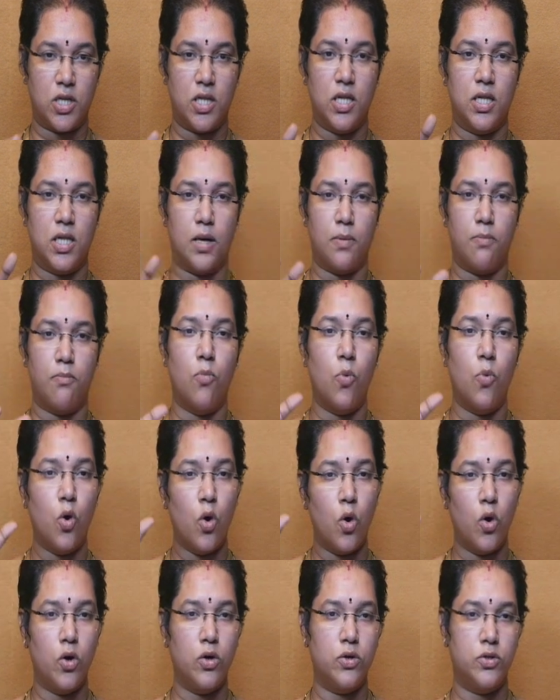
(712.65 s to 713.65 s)
the
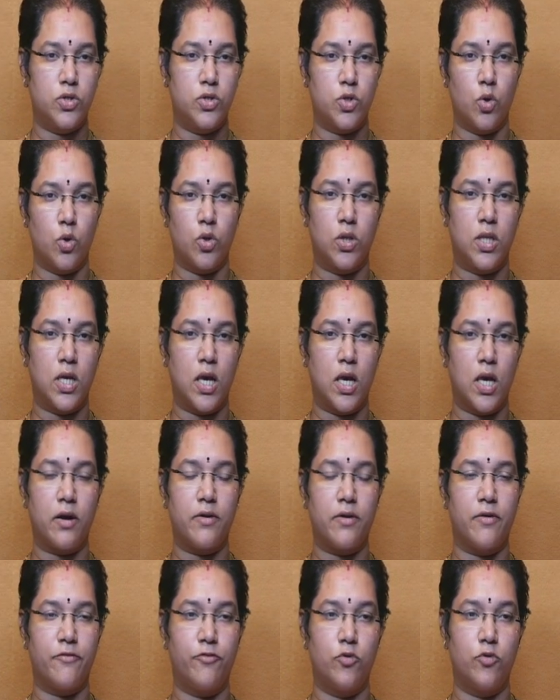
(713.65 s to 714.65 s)
more so there,
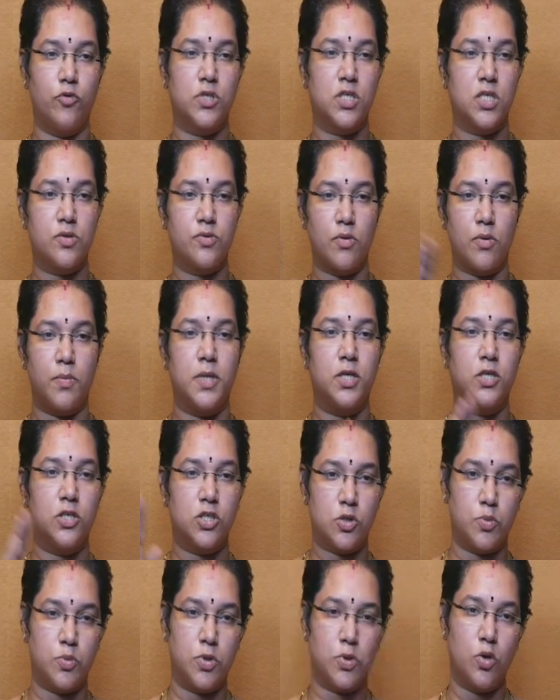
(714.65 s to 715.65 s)
the forces will be
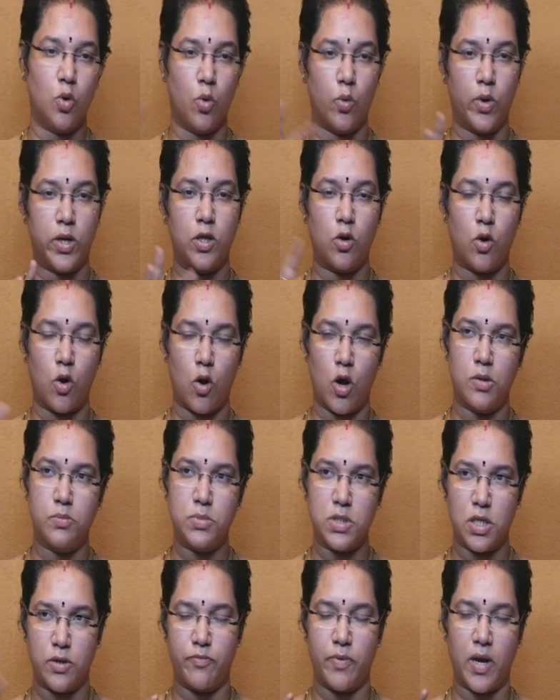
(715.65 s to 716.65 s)
distributed over the
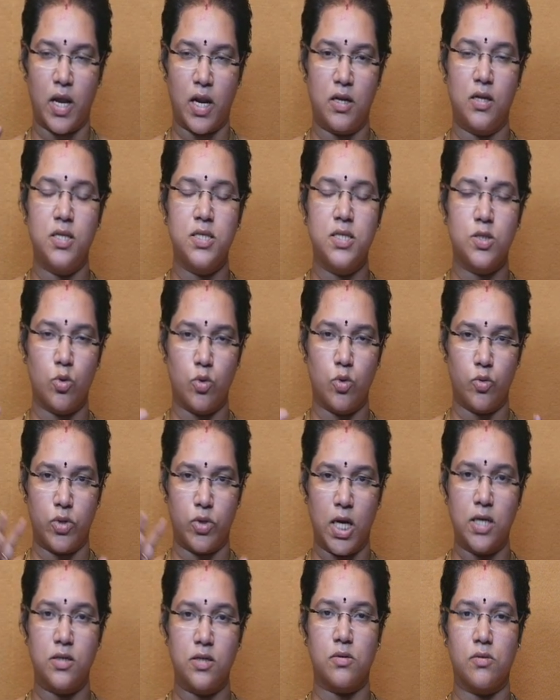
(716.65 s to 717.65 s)
columns and panels, so
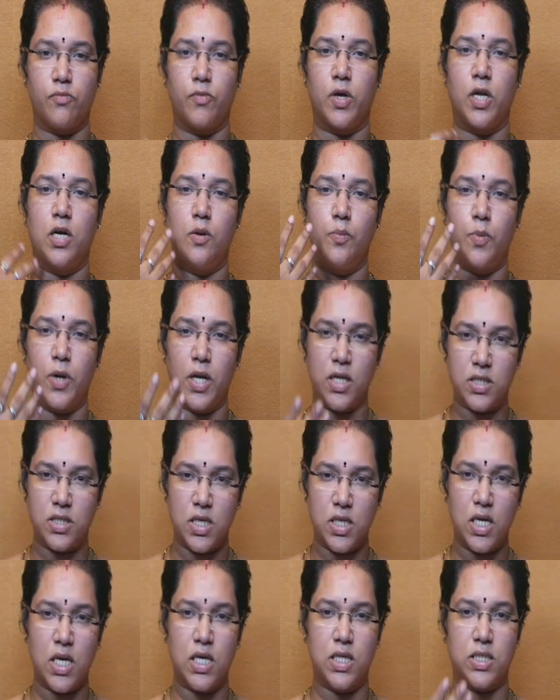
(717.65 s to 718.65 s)
that wind
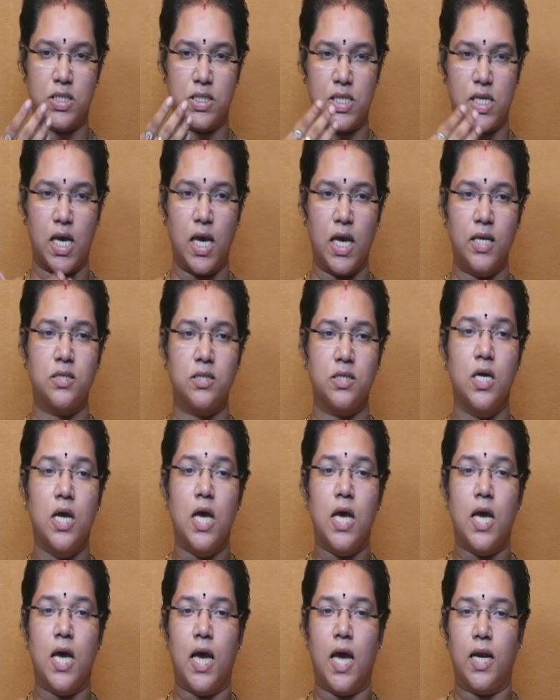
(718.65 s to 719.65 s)
bracing is there,
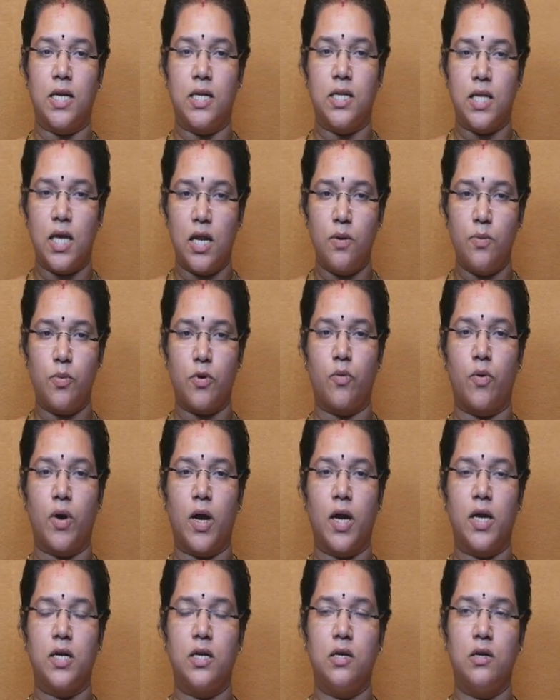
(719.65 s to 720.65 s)
and then
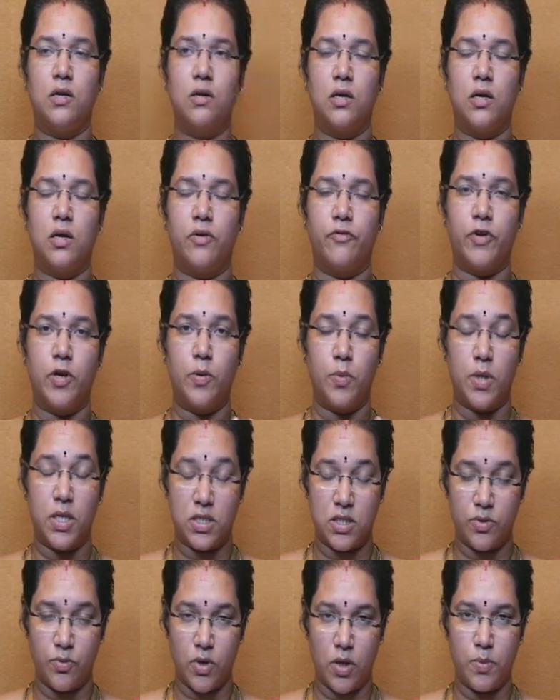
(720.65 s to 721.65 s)
providing wind
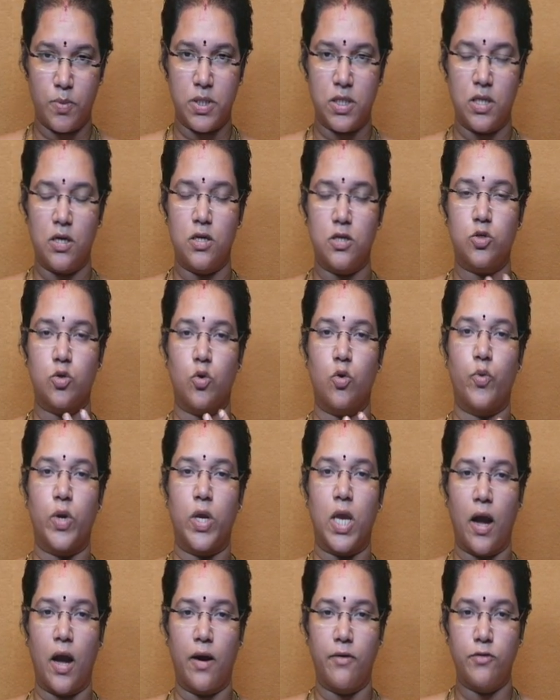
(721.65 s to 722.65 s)
bracing will be there. So we
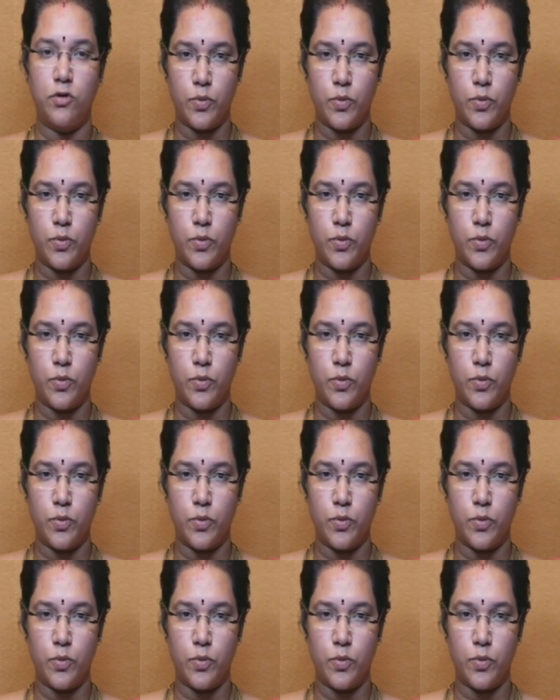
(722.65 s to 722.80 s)
have to